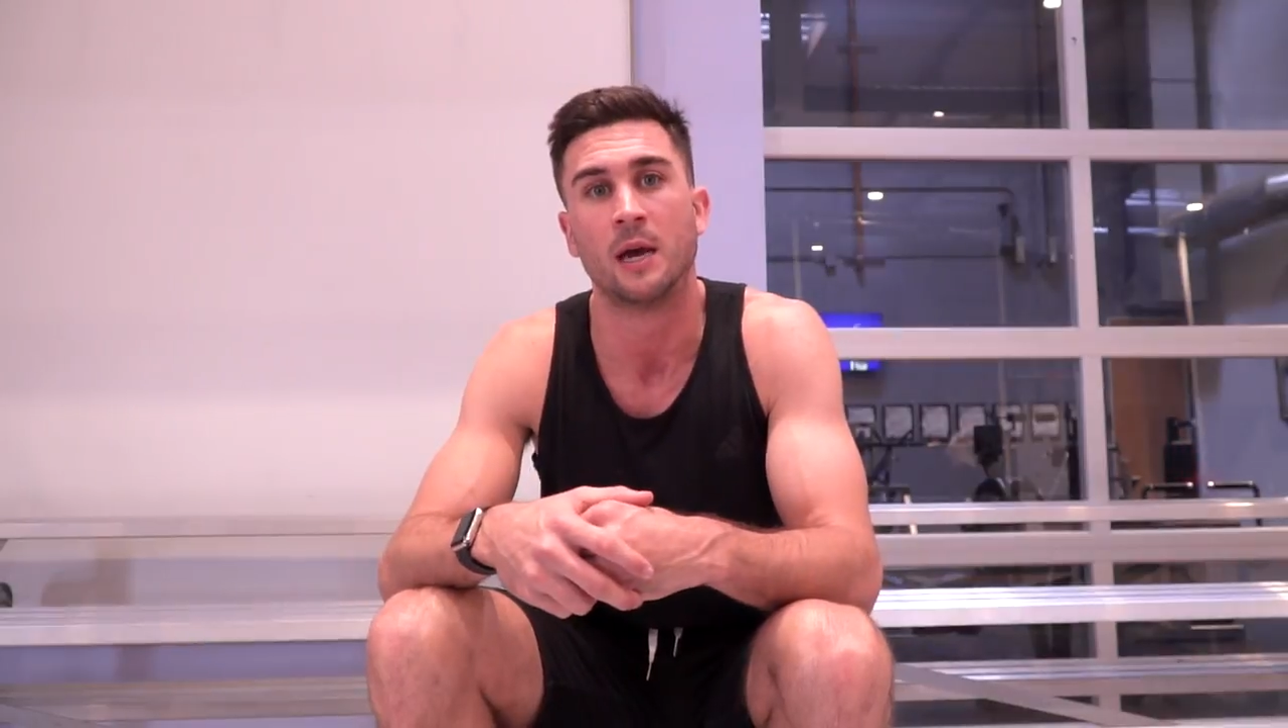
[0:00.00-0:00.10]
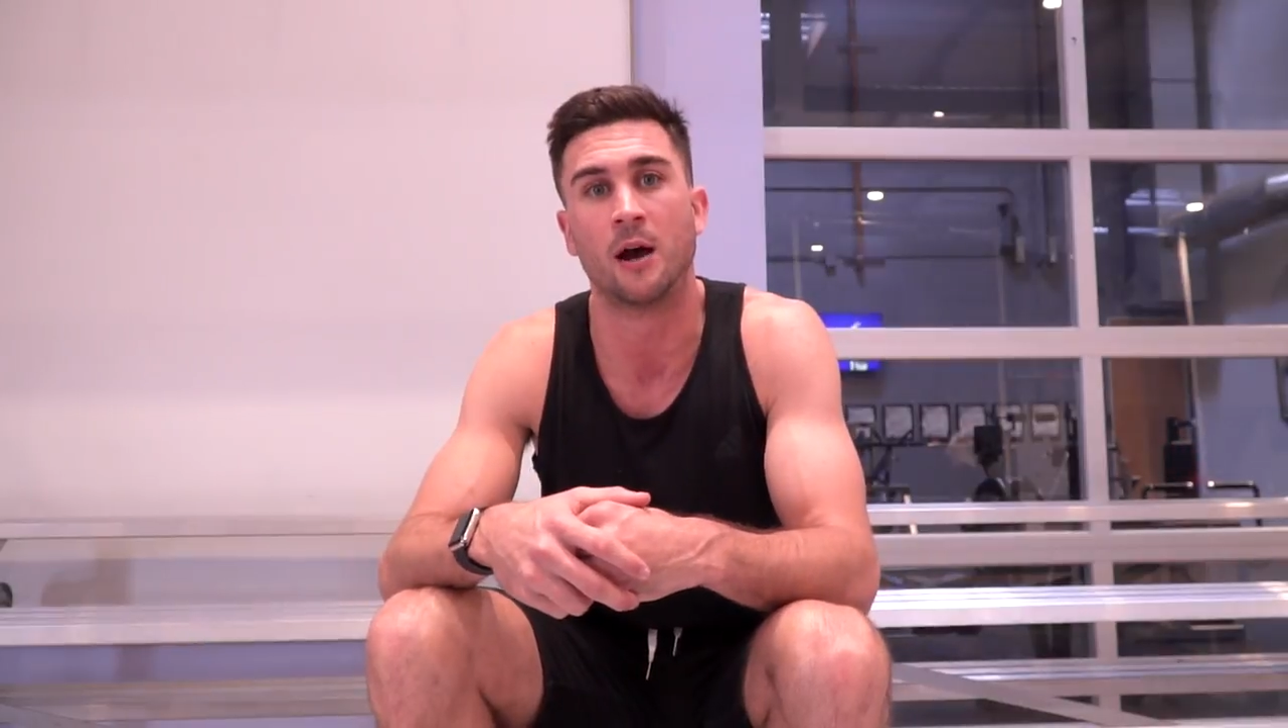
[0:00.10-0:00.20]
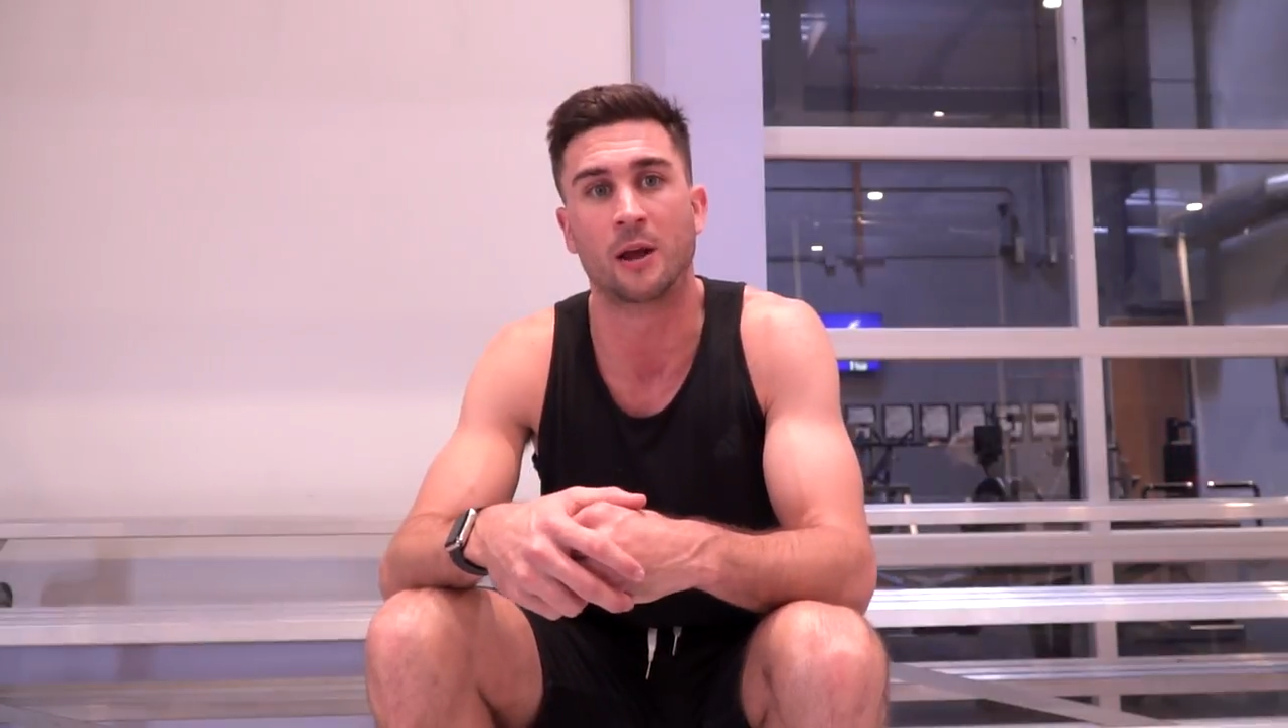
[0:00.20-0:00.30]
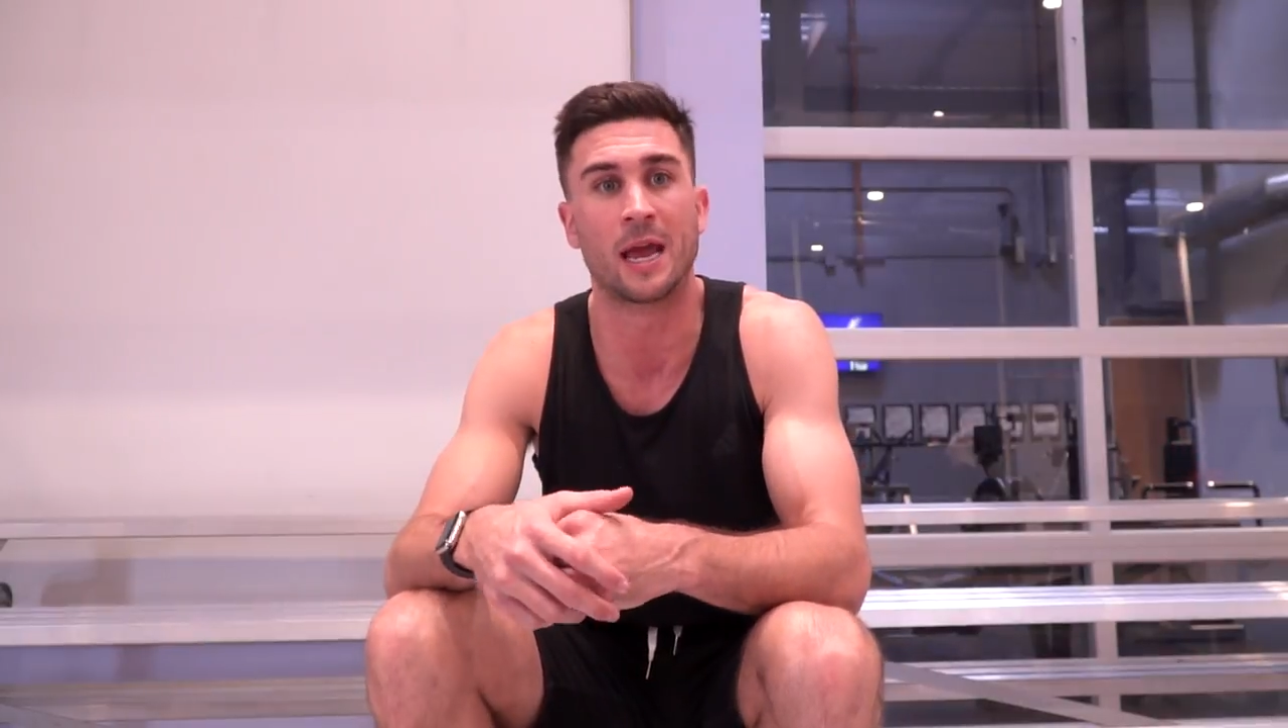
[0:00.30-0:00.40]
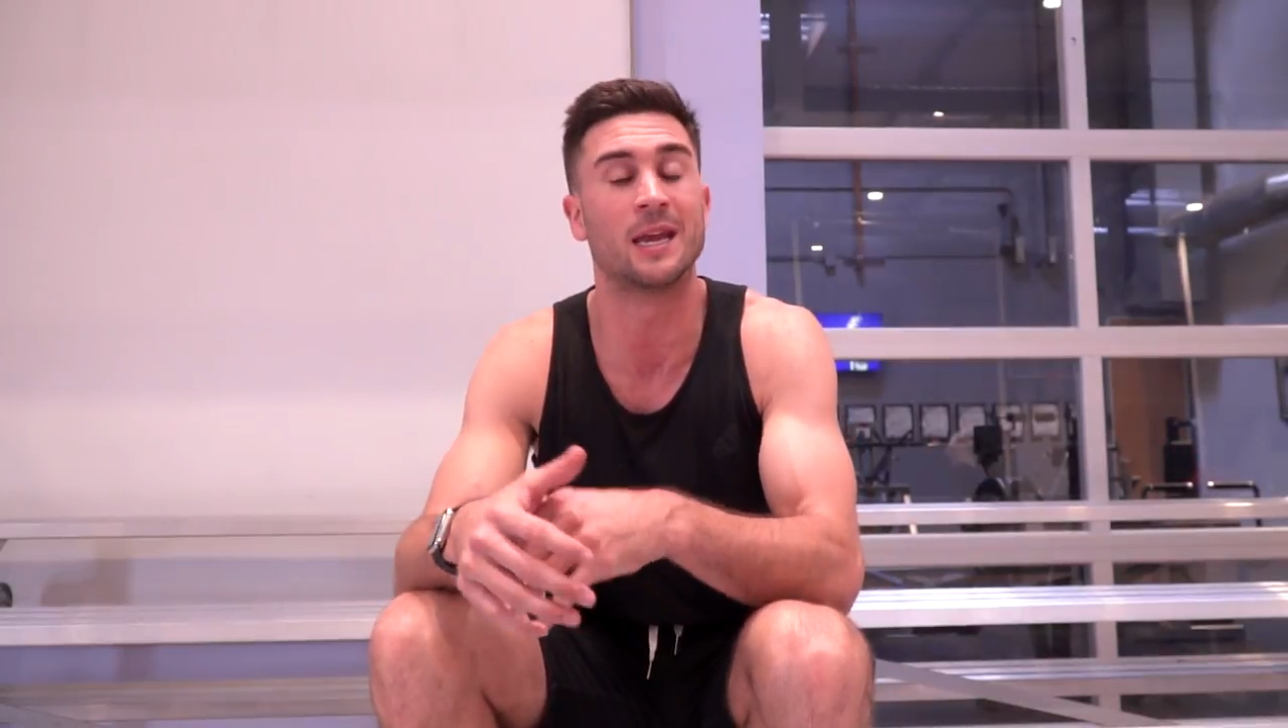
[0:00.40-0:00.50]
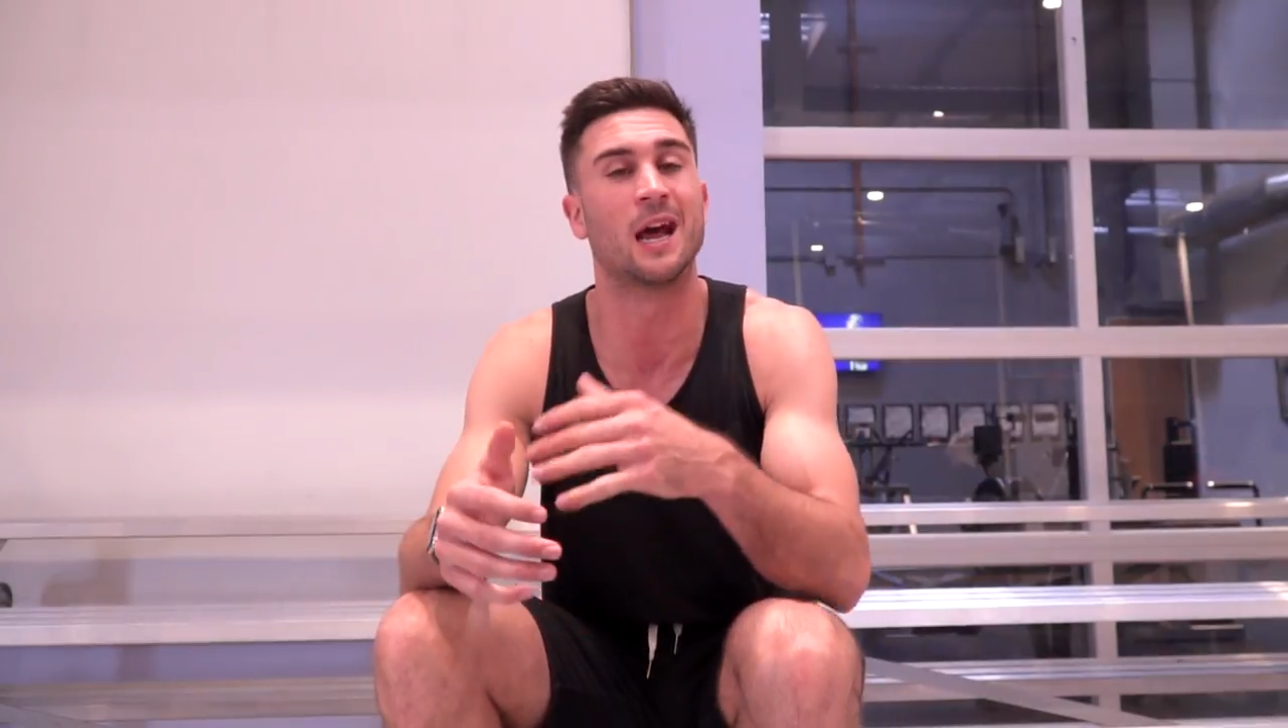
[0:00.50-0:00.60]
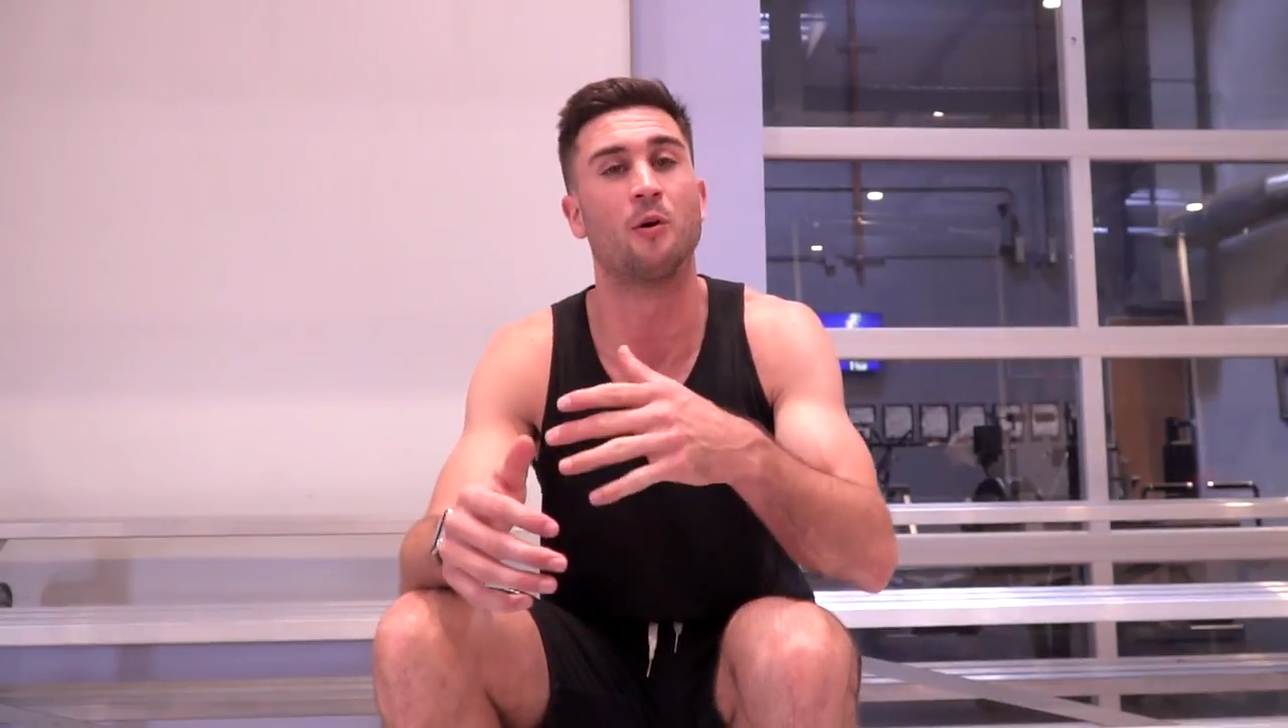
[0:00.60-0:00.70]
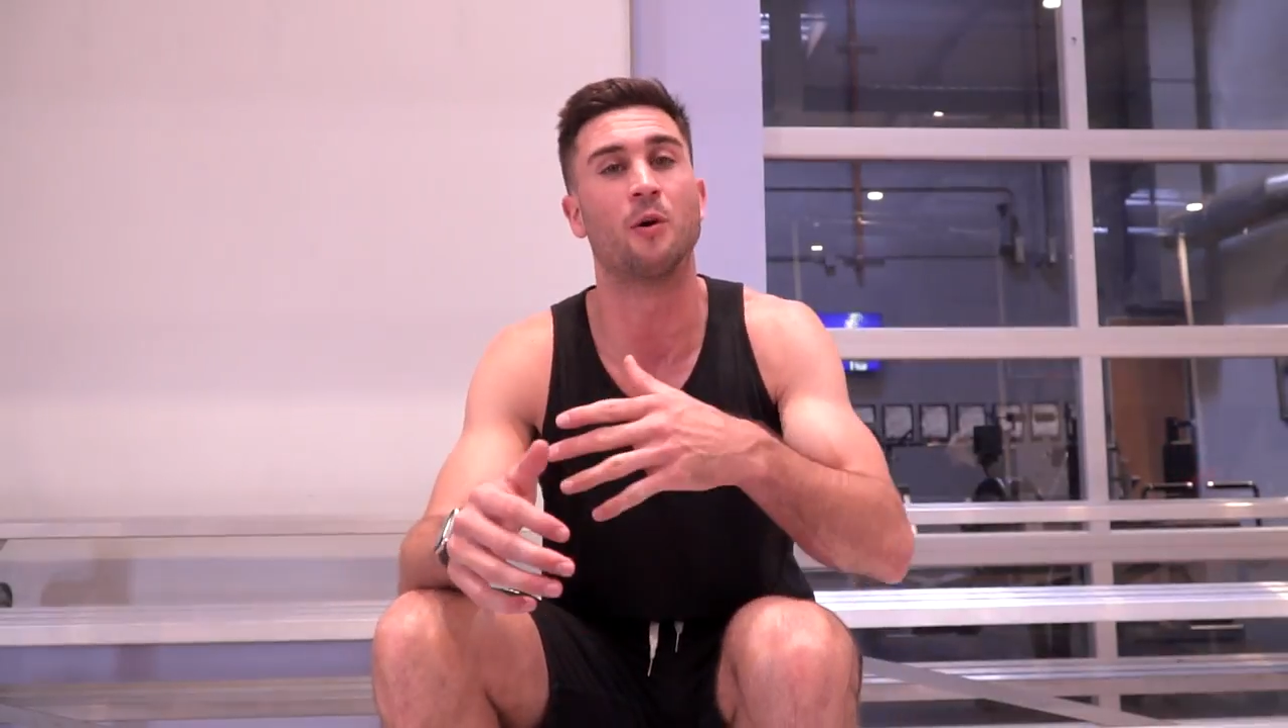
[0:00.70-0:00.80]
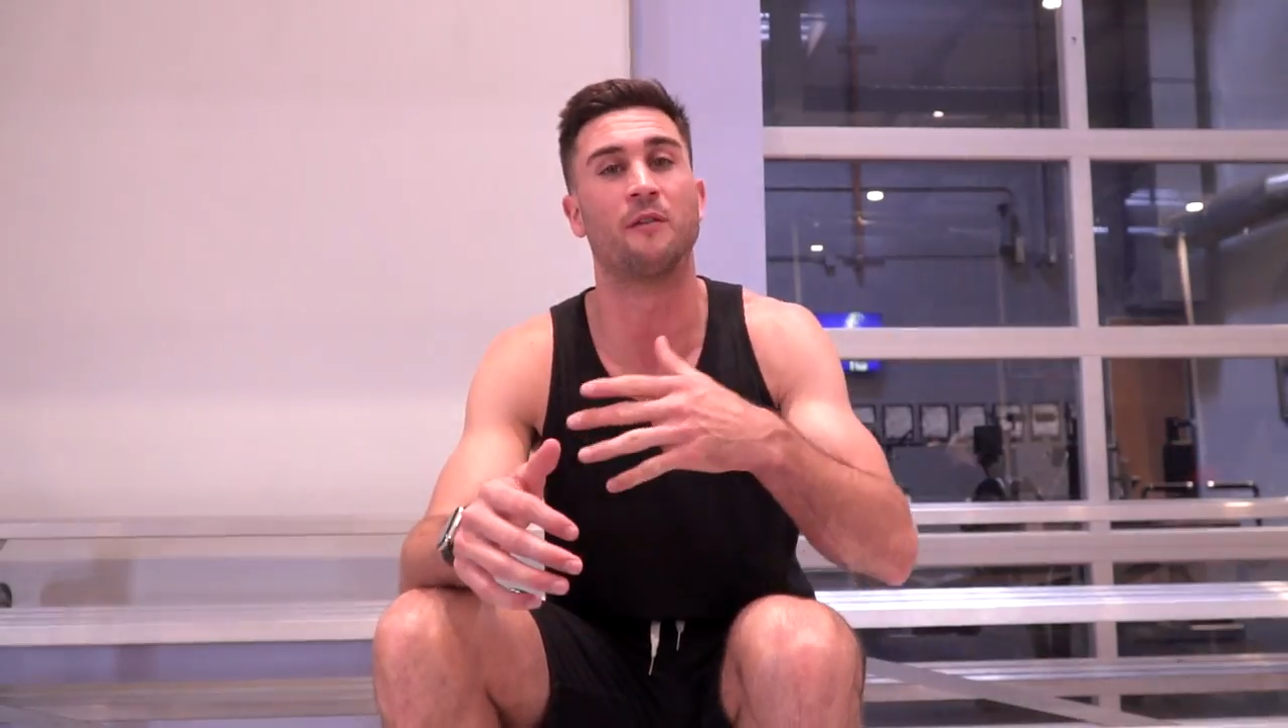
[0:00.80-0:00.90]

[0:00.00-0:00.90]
Okay, now